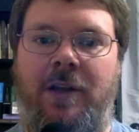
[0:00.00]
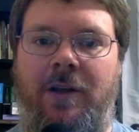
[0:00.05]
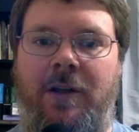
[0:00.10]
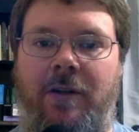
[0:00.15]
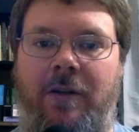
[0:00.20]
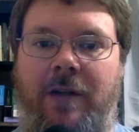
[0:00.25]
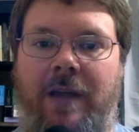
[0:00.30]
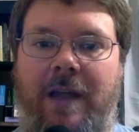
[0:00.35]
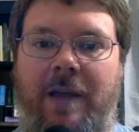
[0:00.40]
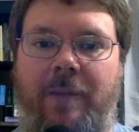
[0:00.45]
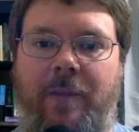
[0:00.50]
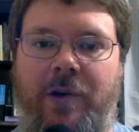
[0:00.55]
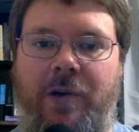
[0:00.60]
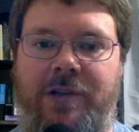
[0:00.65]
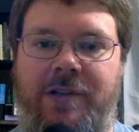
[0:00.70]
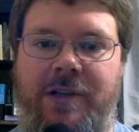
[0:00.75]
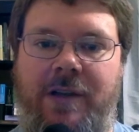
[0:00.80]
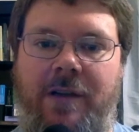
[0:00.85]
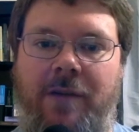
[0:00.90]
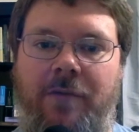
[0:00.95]
who can't
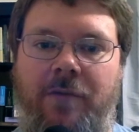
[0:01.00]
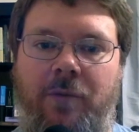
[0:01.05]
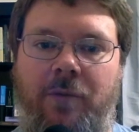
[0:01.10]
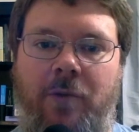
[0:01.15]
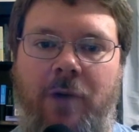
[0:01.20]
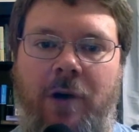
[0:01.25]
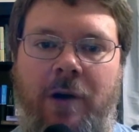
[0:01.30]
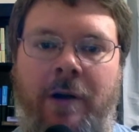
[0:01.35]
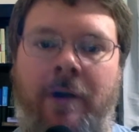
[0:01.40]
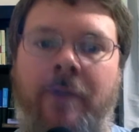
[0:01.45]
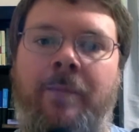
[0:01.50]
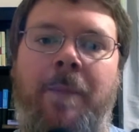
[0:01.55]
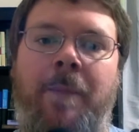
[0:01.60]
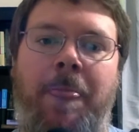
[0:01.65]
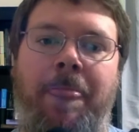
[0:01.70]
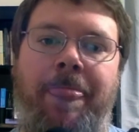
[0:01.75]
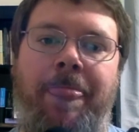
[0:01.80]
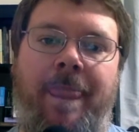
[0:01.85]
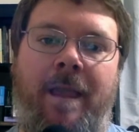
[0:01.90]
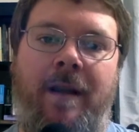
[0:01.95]
partake of the water
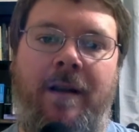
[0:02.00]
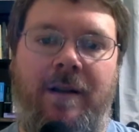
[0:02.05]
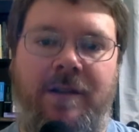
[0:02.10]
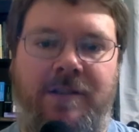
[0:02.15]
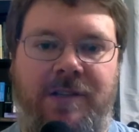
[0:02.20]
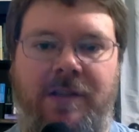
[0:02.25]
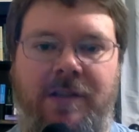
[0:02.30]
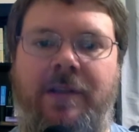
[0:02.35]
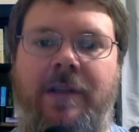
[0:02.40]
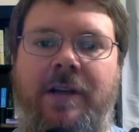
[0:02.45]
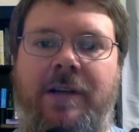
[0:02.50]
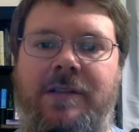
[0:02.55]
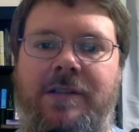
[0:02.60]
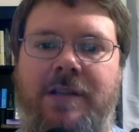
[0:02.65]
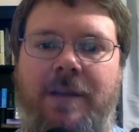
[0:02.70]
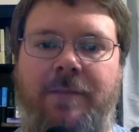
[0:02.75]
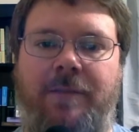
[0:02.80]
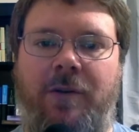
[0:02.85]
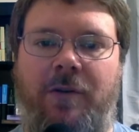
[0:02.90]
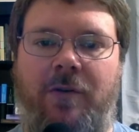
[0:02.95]
until they
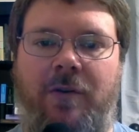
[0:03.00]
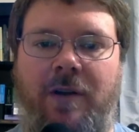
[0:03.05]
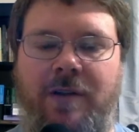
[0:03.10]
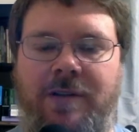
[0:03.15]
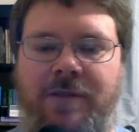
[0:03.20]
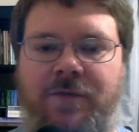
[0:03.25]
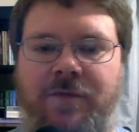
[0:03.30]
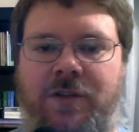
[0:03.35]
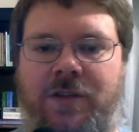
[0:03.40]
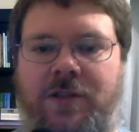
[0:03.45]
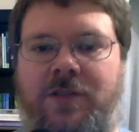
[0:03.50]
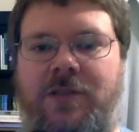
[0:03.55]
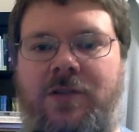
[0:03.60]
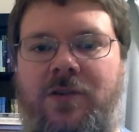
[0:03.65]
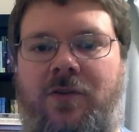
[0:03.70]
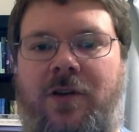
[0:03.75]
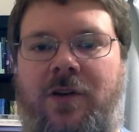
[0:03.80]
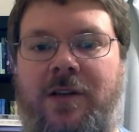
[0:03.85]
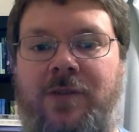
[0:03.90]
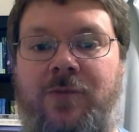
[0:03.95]
accept the cross of Jesus
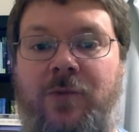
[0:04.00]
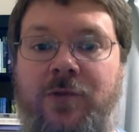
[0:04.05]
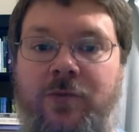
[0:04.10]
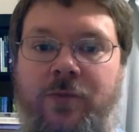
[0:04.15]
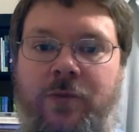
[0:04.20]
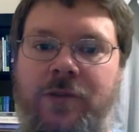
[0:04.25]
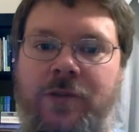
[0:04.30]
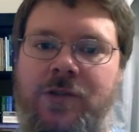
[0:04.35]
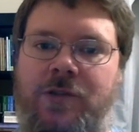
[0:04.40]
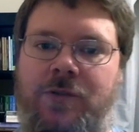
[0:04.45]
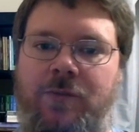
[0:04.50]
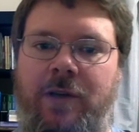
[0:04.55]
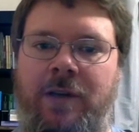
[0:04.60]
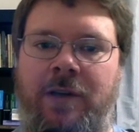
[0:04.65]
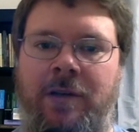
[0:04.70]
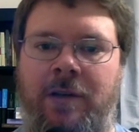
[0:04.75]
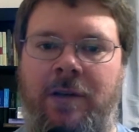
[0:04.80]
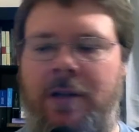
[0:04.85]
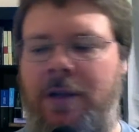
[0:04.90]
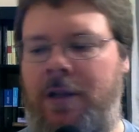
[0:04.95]
Christ, which will
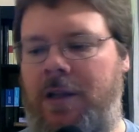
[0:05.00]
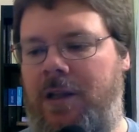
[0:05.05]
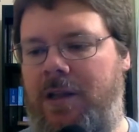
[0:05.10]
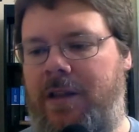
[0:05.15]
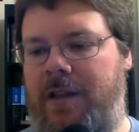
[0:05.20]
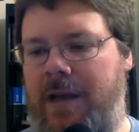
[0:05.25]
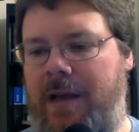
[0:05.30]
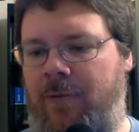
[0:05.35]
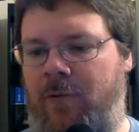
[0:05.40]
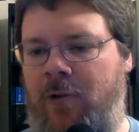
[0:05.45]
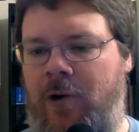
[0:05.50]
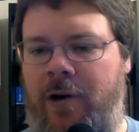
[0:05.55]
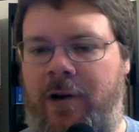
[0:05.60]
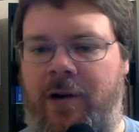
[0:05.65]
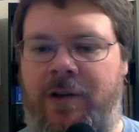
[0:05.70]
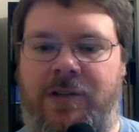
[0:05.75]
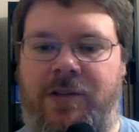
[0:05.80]
sweeten that water.